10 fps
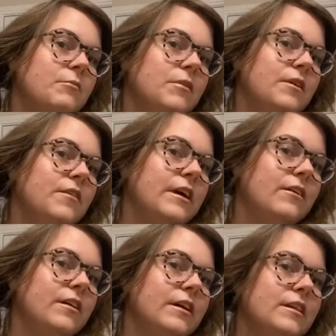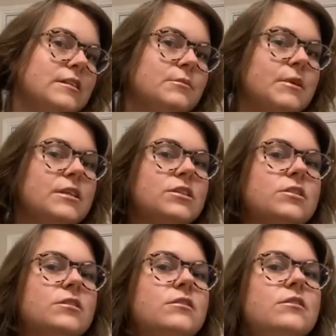leaving out like this much.
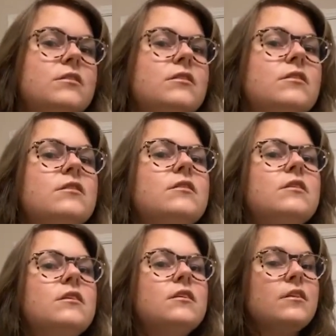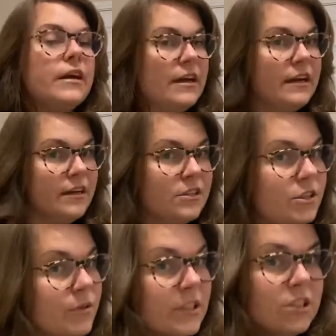Like
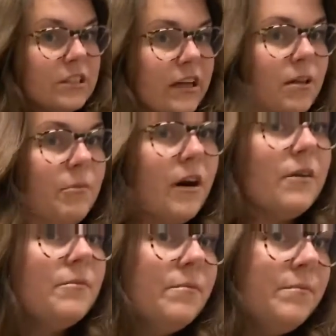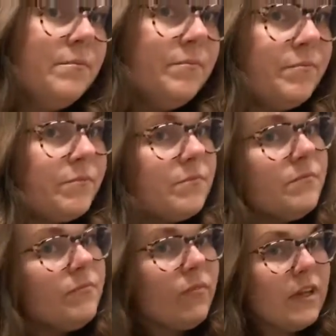2 inches at the bottom.
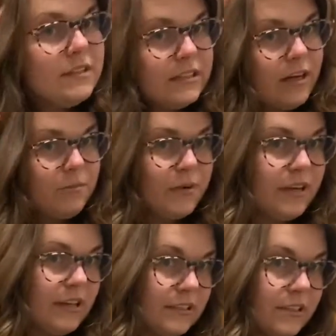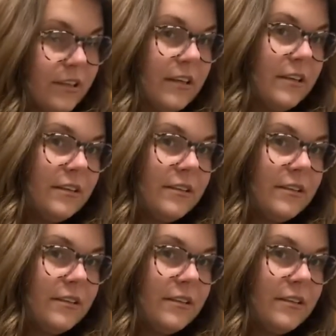See how pretty that's looking?